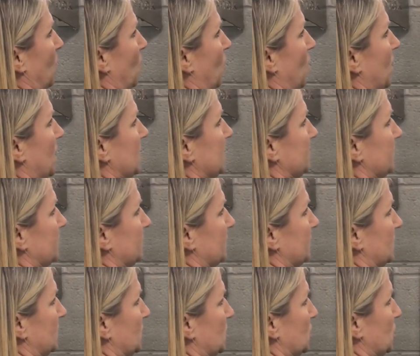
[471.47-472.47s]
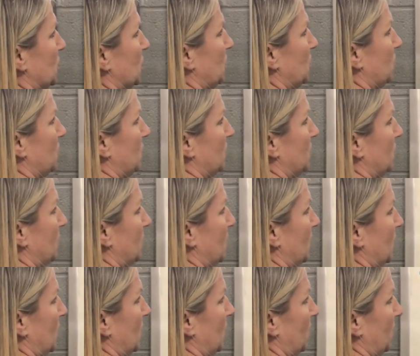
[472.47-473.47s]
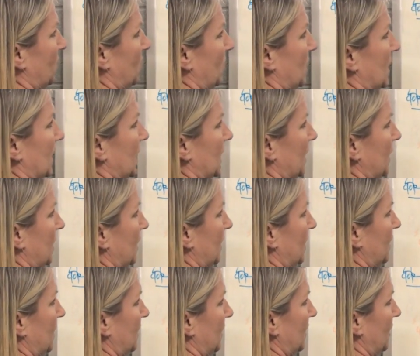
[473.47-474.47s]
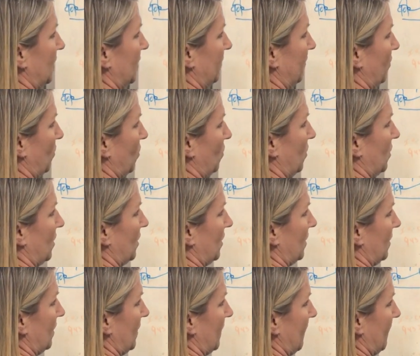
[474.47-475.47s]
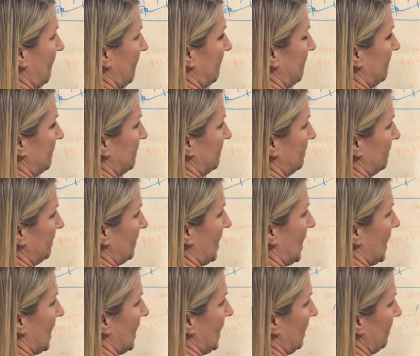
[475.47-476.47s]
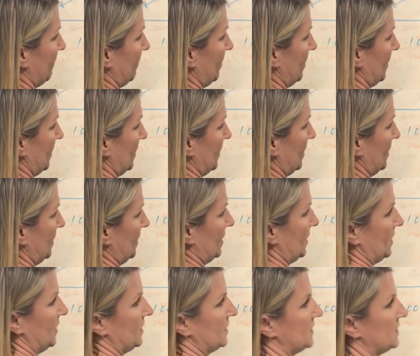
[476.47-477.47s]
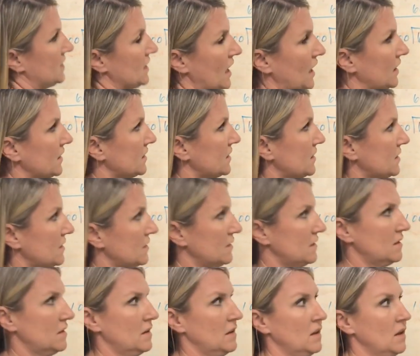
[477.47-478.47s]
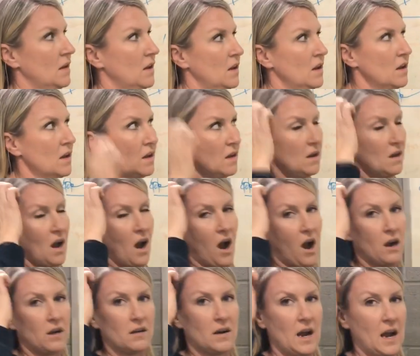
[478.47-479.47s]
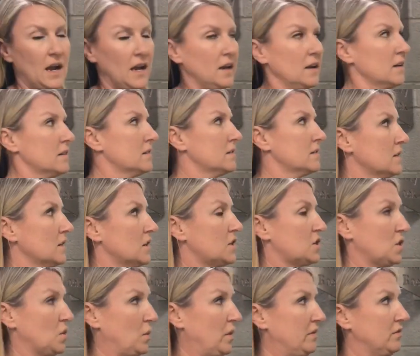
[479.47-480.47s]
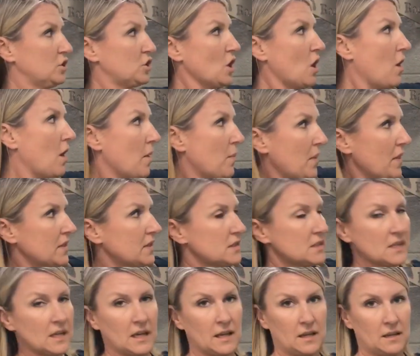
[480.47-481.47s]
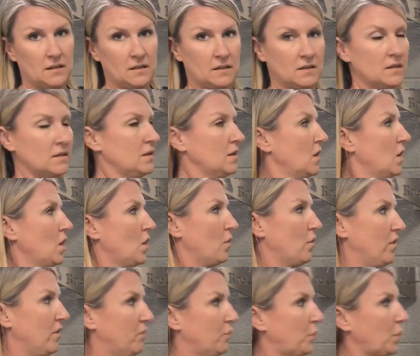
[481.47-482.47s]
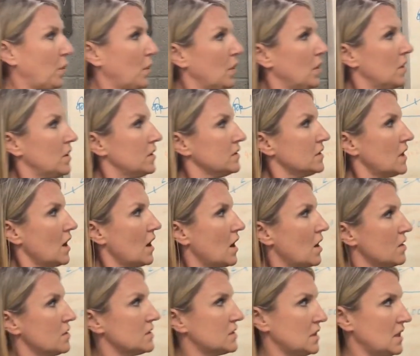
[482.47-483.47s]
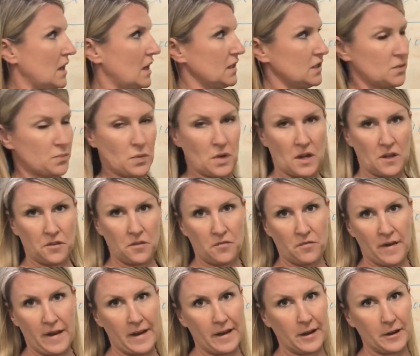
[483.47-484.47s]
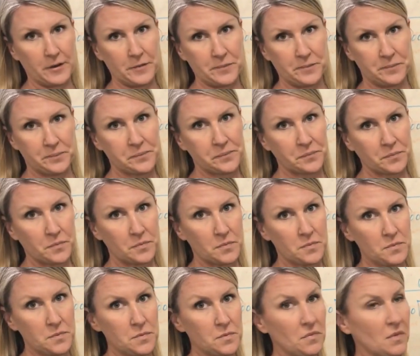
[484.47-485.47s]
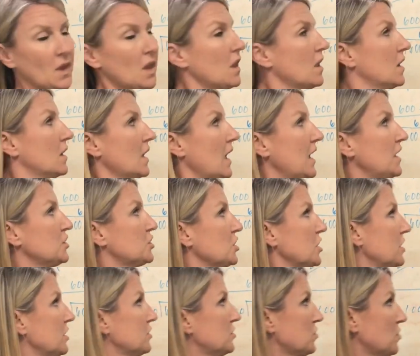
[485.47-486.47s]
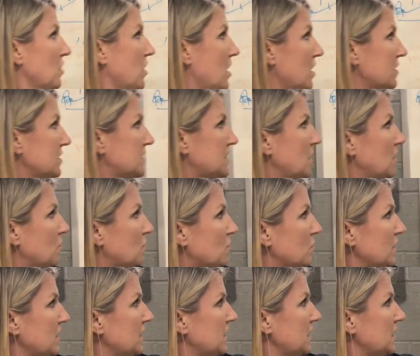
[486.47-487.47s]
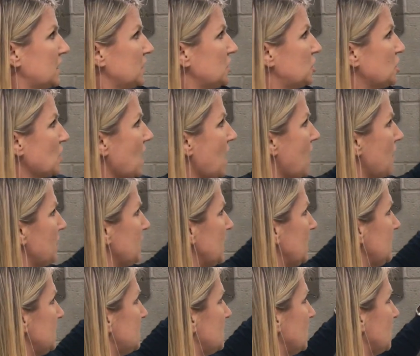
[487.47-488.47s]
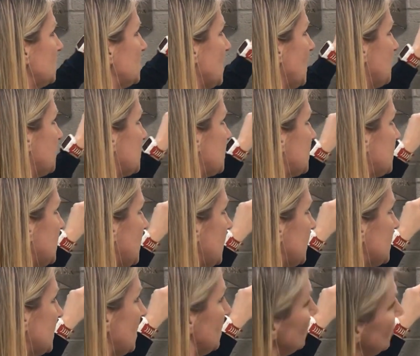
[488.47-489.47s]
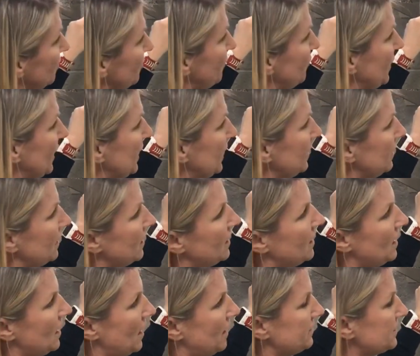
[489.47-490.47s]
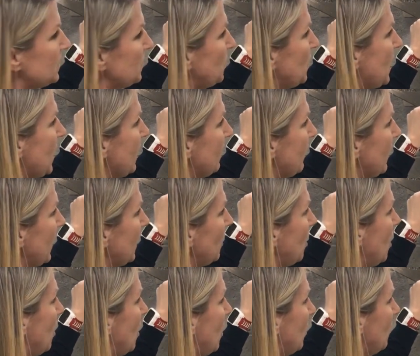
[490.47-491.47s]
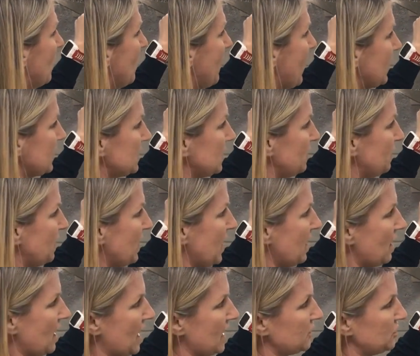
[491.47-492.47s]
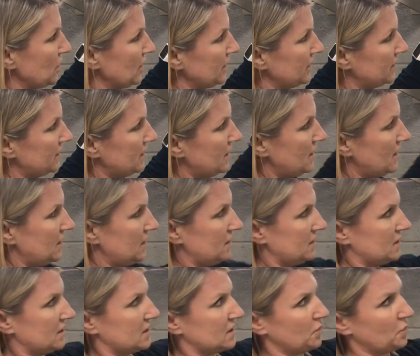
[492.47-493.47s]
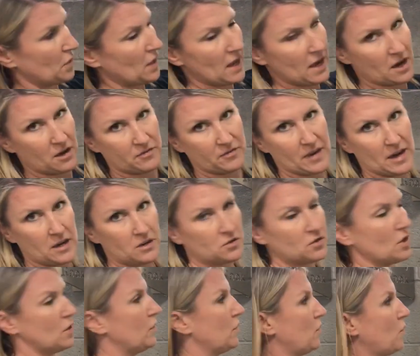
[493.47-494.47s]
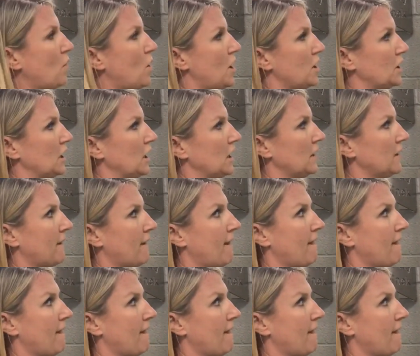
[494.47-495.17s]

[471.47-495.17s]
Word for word: One, two, three, four, five, six. All right, so we've showed up on the scene. We've pulled our hose line to put out the fire. Engineer Gerard has done a really good job and he's hooked up 600 feet of supply line all the way back to the fire hydrant to supply our fire truck with water.